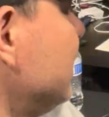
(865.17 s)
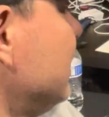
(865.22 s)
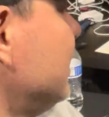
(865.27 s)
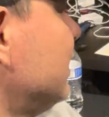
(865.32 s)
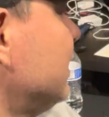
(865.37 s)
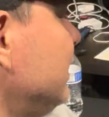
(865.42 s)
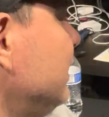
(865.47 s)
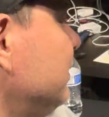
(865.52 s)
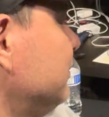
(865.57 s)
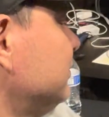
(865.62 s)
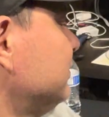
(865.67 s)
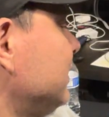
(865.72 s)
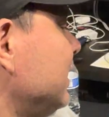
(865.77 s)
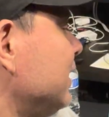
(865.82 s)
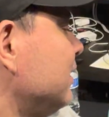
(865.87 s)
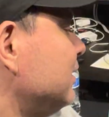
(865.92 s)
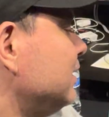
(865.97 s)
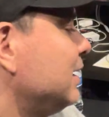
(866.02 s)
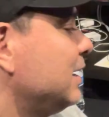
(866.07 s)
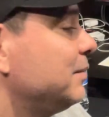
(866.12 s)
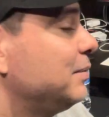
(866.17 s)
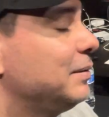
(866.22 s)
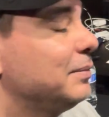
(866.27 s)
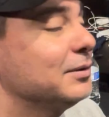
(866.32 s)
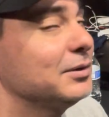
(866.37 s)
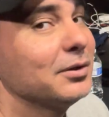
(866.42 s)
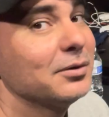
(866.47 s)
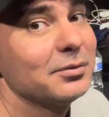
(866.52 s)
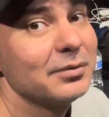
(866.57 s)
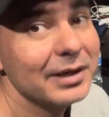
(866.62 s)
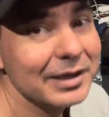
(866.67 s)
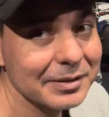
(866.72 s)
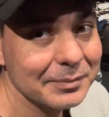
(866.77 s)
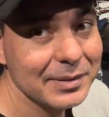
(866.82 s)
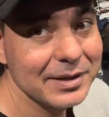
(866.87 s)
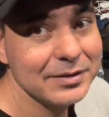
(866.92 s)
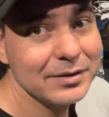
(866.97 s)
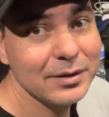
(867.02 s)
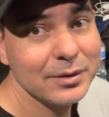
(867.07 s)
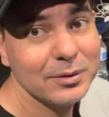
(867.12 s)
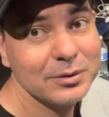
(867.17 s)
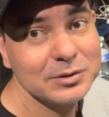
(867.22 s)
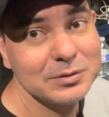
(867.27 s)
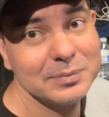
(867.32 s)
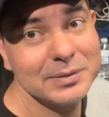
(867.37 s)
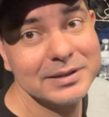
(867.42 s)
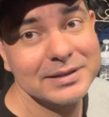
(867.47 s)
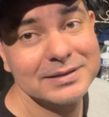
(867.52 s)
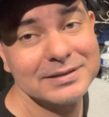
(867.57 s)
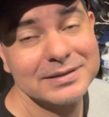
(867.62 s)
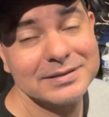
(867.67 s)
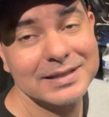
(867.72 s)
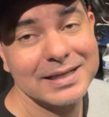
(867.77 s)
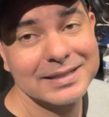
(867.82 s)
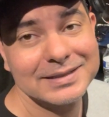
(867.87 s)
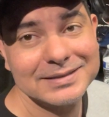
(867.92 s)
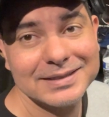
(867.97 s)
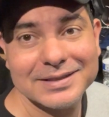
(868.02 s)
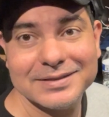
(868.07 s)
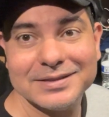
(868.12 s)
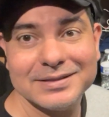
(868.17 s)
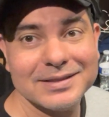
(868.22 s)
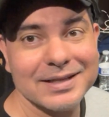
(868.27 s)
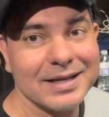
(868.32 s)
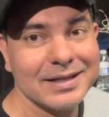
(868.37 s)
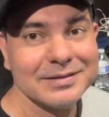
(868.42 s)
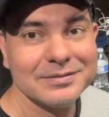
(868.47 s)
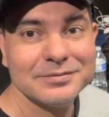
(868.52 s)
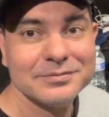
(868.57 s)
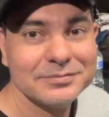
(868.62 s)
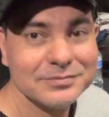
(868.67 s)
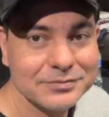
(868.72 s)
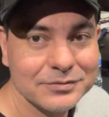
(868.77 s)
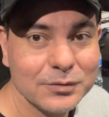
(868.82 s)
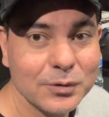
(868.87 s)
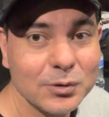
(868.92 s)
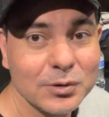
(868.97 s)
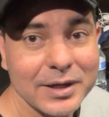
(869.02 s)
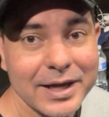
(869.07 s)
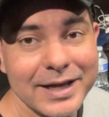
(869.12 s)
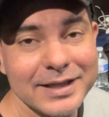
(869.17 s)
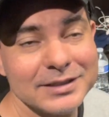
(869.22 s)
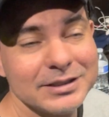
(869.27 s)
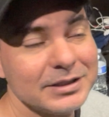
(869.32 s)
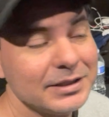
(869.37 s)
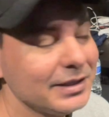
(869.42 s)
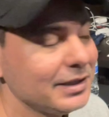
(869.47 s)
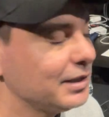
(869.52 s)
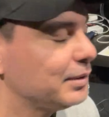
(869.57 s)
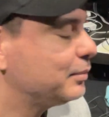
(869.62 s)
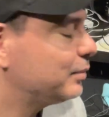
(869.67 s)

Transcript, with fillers: um, now a lot of people don't recommend those because like I said, they're not full HD,